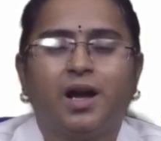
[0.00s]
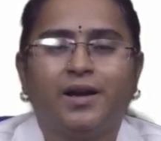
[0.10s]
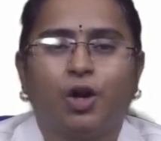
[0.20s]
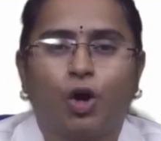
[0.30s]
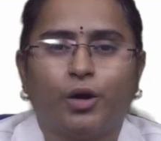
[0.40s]

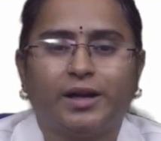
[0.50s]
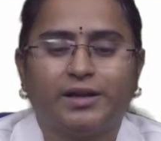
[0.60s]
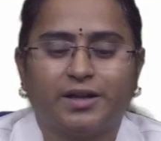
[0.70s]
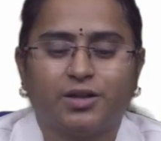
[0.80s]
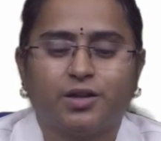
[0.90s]
and
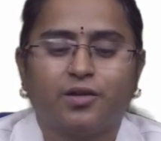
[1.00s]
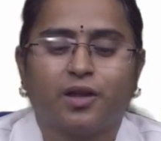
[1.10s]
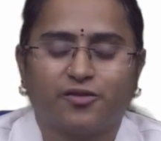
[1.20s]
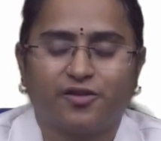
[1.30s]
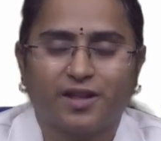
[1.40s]
non-attached
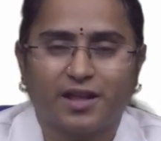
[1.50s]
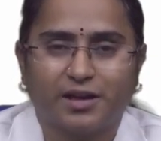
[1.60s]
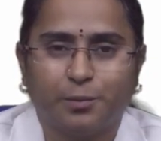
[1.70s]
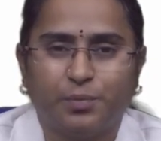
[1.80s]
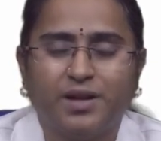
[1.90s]
surface
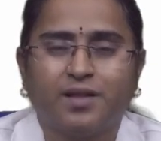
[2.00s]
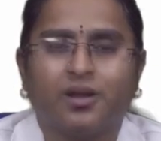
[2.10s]
debris,